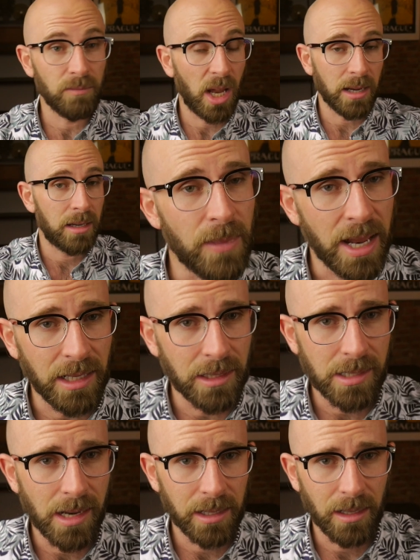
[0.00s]
Like many
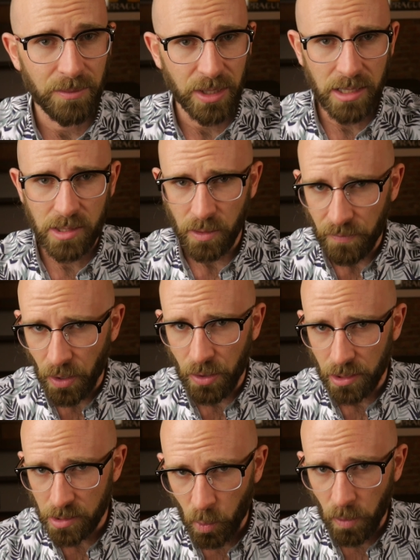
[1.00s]
internet companies who
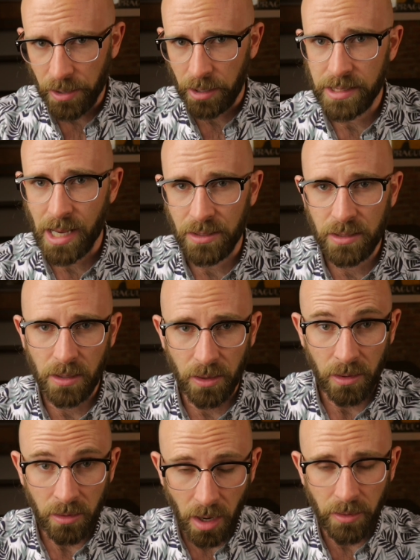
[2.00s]
focus all their attention
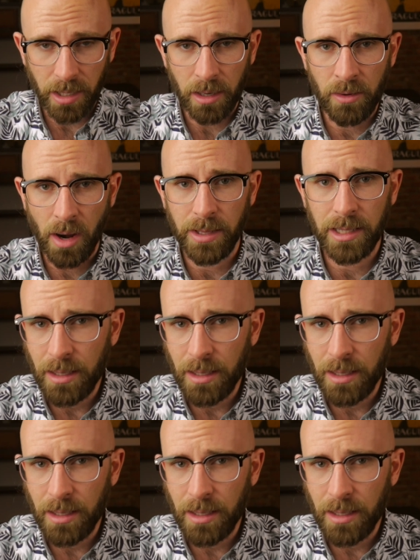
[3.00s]
on growing and growing,